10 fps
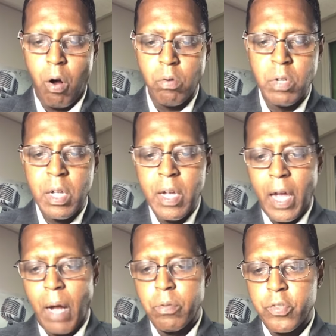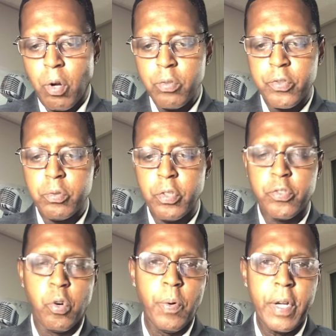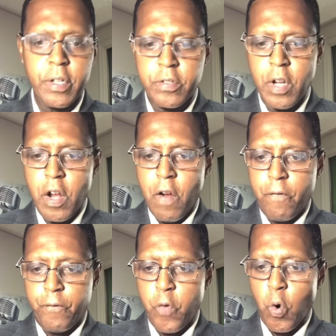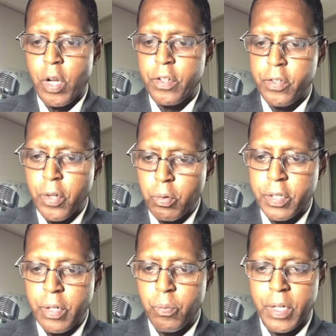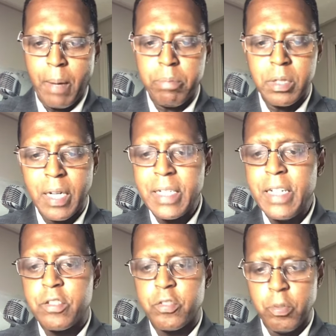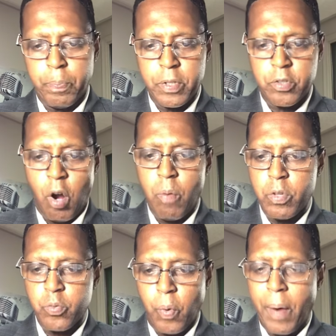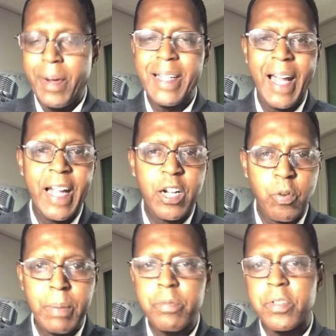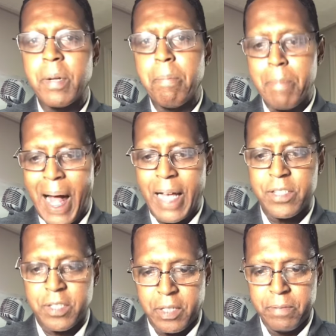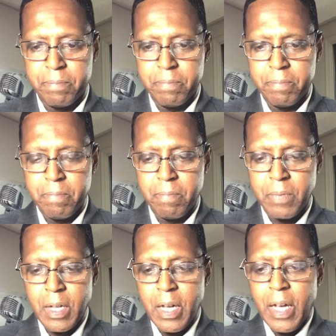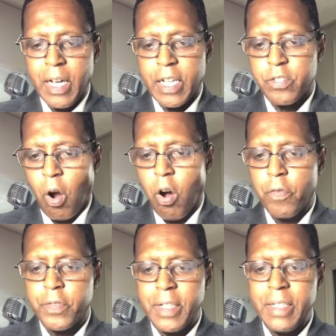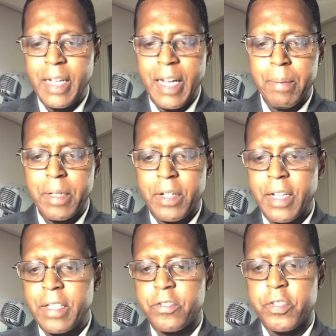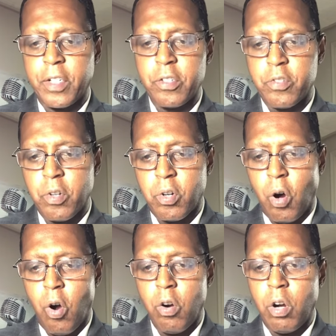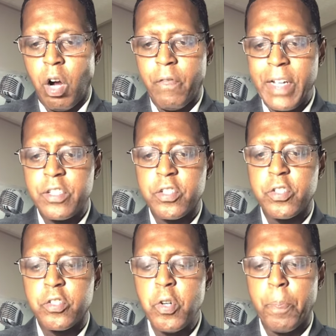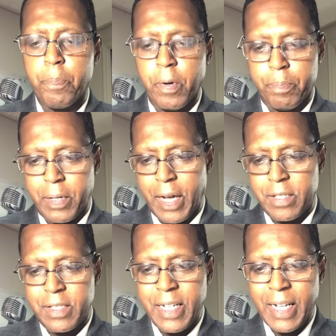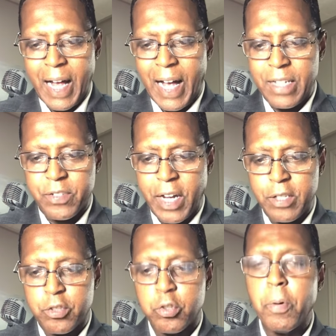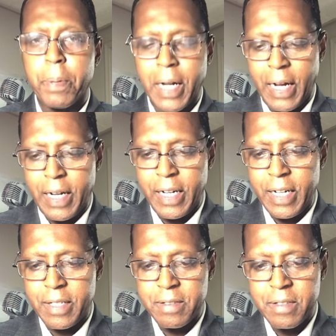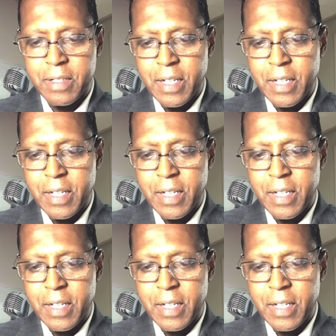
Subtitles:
brawl, and was also notorious for noting when a bloodied superstar was wearing a crimson mask. His often imitated signature call of a superplex as a suplex.